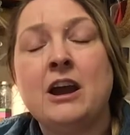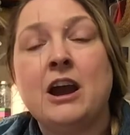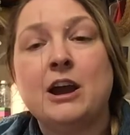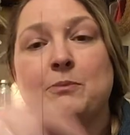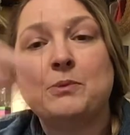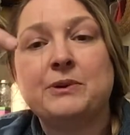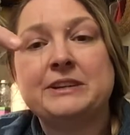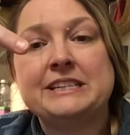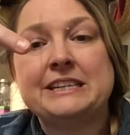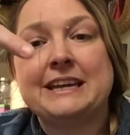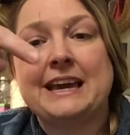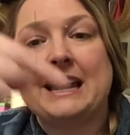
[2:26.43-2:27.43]
are
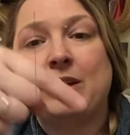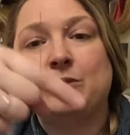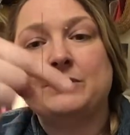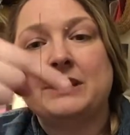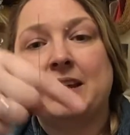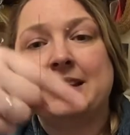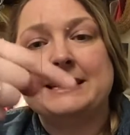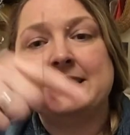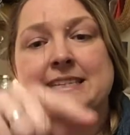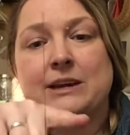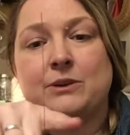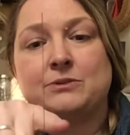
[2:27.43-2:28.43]
pointing out and
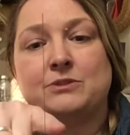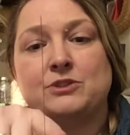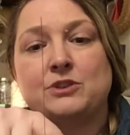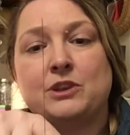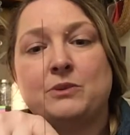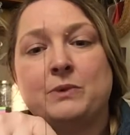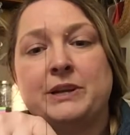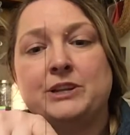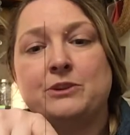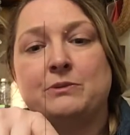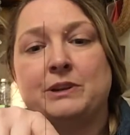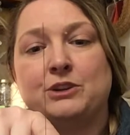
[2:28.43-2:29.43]
down so that when
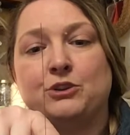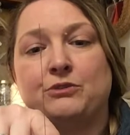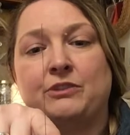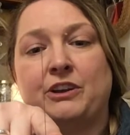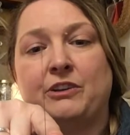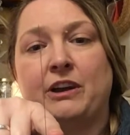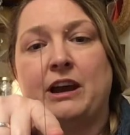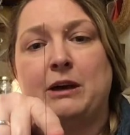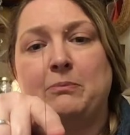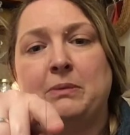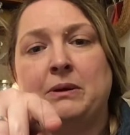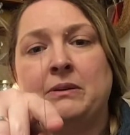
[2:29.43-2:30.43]
you run your finger
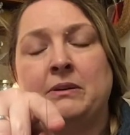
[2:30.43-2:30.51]
up,